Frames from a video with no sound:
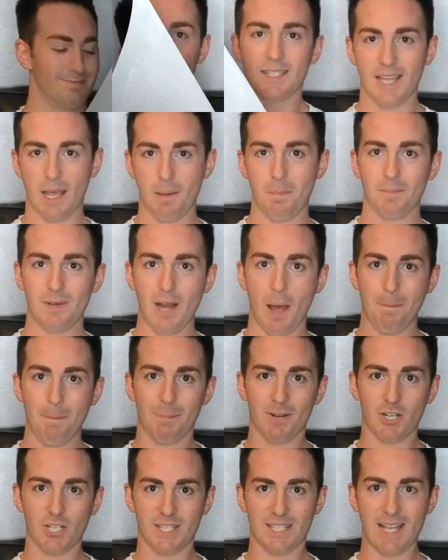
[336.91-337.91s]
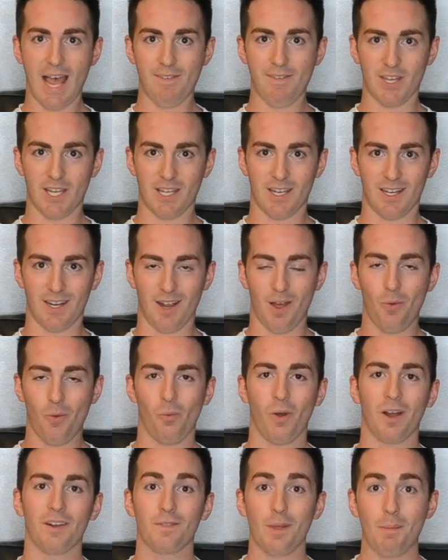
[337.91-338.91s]
Tip number 7,
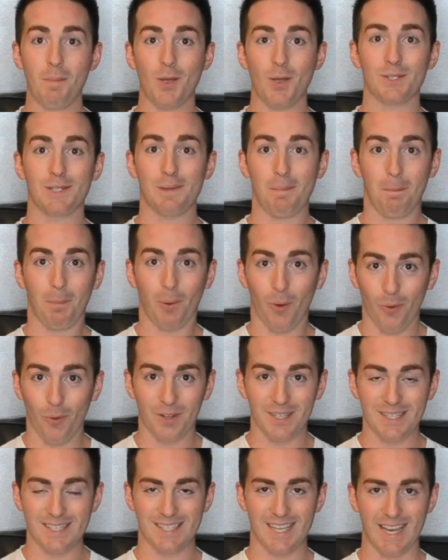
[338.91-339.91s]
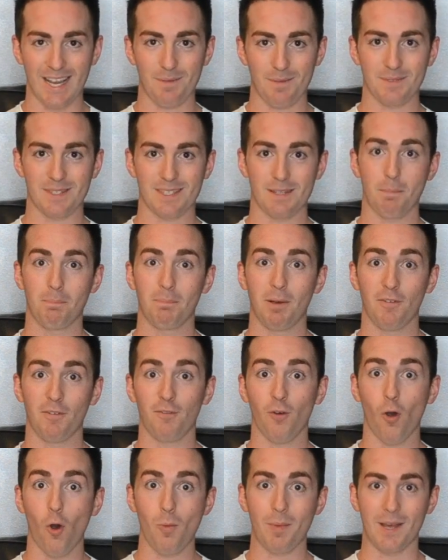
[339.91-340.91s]
one of the most important tips,
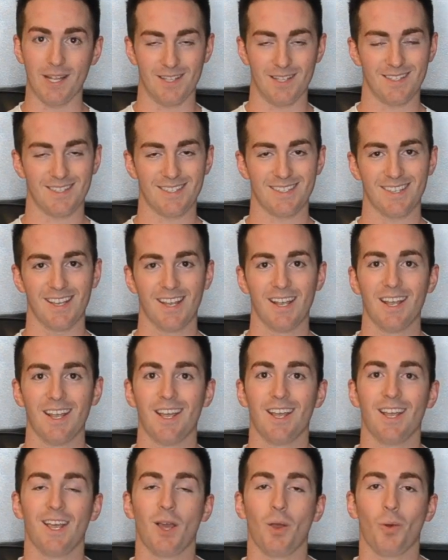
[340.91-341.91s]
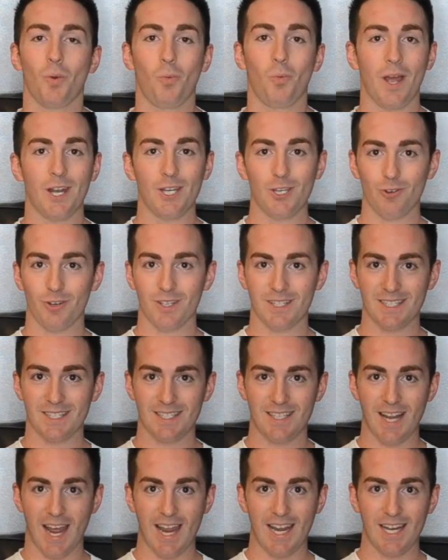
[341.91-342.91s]
performance. When you're on
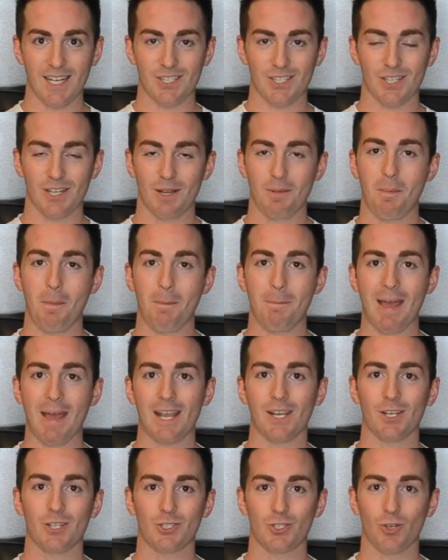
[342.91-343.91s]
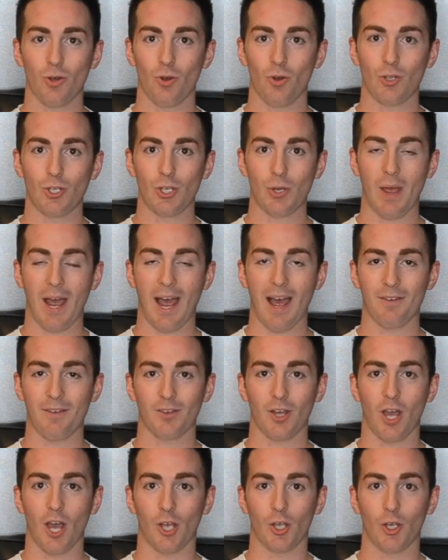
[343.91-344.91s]
stage, make sure you have
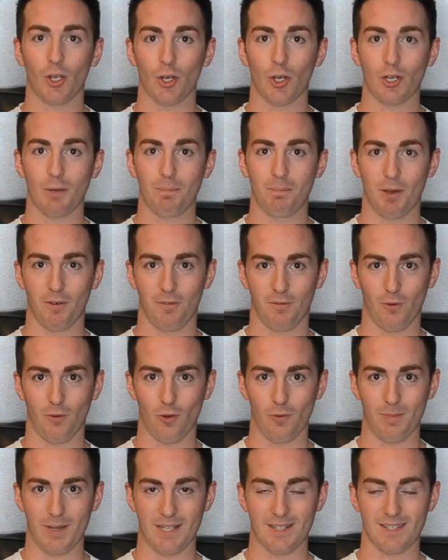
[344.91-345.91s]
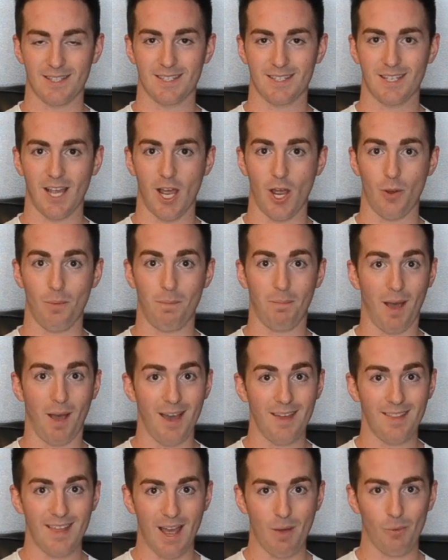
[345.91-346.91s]
a good performance. So,
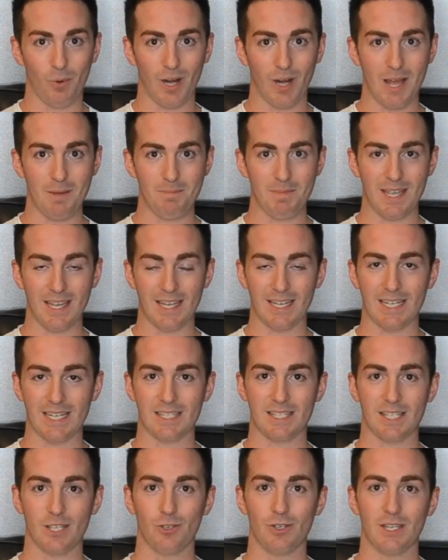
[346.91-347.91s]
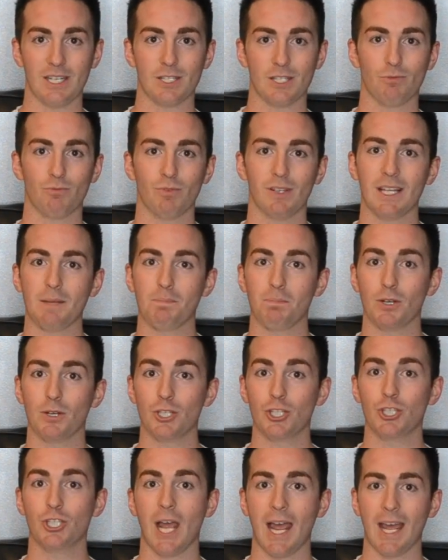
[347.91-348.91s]
by that what I mean is that you need to really
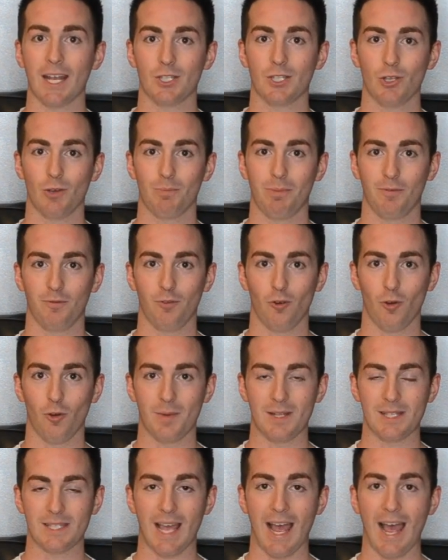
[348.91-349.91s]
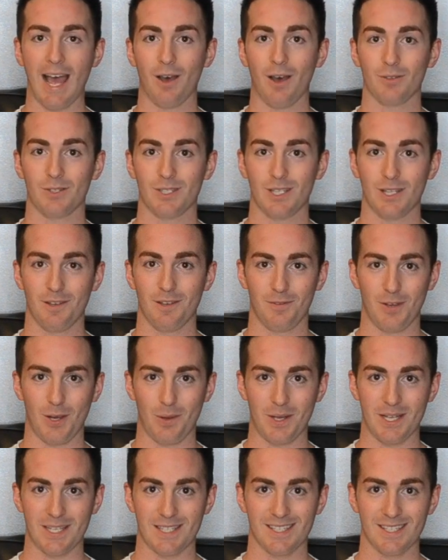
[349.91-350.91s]
project your performance out to the
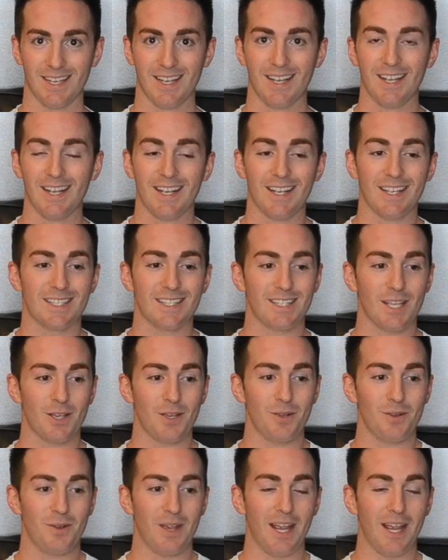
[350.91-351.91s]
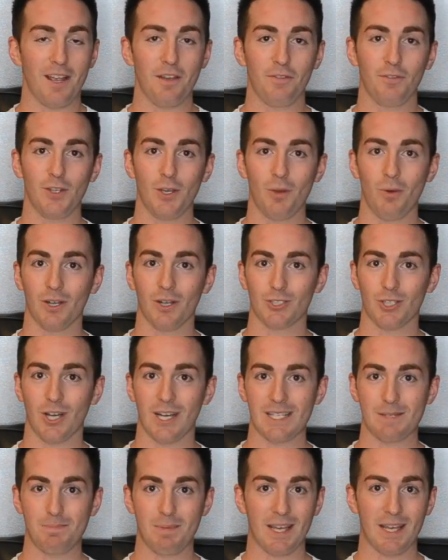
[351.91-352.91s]
viewers. So, if you are
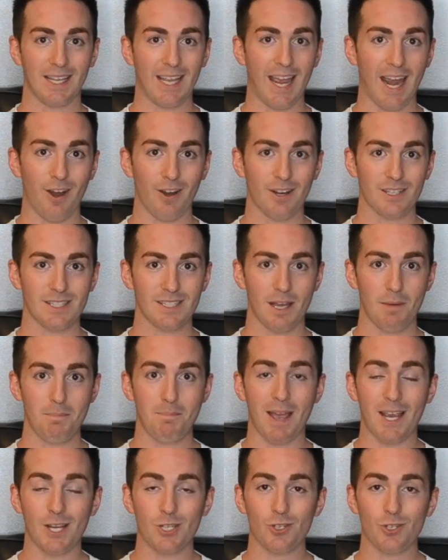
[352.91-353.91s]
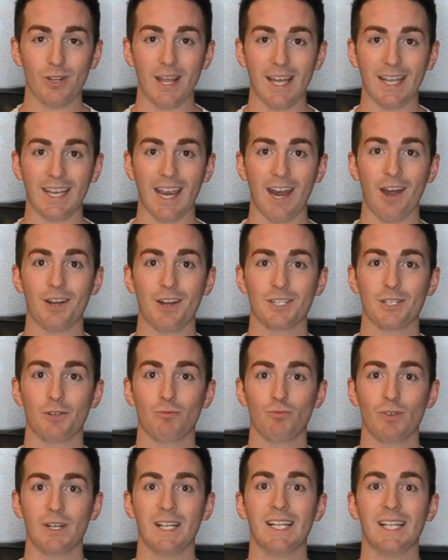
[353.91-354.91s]
trying to be a character, make sure that character
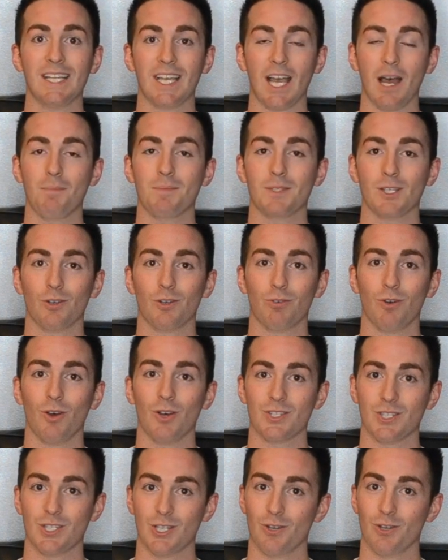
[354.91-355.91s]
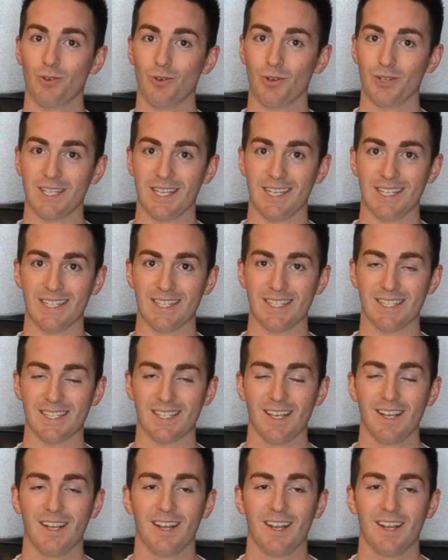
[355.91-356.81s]
really comes across to your audience.